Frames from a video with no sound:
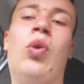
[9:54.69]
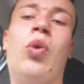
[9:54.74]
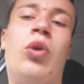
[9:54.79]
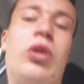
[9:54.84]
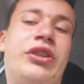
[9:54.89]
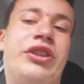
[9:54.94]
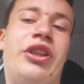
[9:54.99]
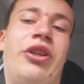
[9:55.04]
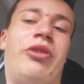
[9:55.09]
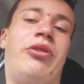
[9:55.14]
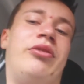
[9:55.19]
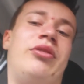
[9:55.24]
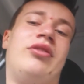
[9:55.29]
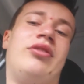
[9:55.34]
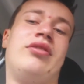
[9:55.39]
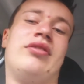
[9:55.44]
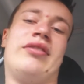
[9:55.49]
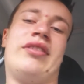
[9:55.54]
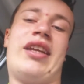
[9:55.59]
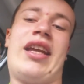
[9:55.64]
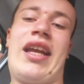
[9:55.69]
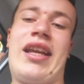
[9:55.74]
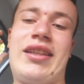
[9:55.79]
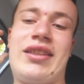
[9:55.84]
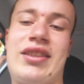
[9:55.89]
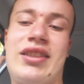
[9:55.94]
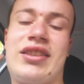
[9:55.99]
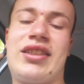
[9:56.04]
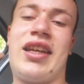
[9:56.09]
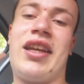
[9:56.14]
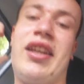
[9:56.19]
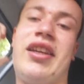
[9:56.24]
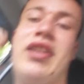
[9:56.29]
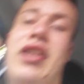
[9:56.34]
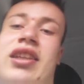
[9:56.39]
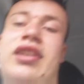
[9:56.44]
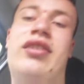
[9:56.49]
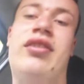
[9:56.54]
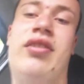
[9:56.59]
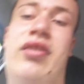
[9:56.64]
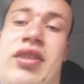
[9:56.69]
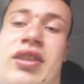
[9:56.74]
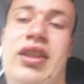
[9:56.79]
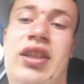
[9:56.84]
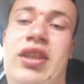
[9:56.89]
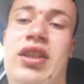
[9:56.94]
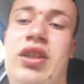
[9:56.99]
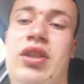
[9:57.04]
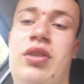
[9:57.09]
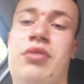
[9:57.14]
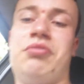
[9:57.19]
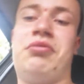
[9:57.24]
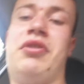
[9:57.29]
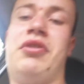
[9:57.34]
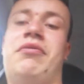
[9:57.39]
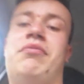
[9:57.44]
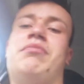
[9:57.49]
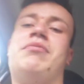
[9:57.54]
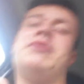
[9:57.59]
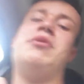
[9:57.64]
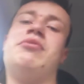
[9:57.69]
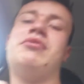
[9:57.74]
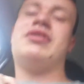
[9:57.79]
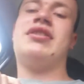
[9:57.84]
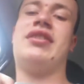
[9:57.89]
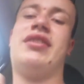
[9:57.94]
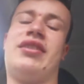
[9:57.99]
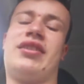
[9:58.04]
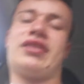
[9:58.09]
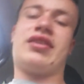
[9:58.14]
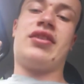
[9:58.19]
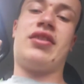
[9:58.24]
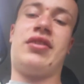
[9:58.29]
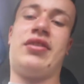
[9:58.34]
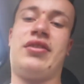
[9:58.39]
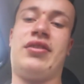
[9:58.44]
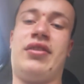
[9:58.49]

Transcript: audio entertaining with music.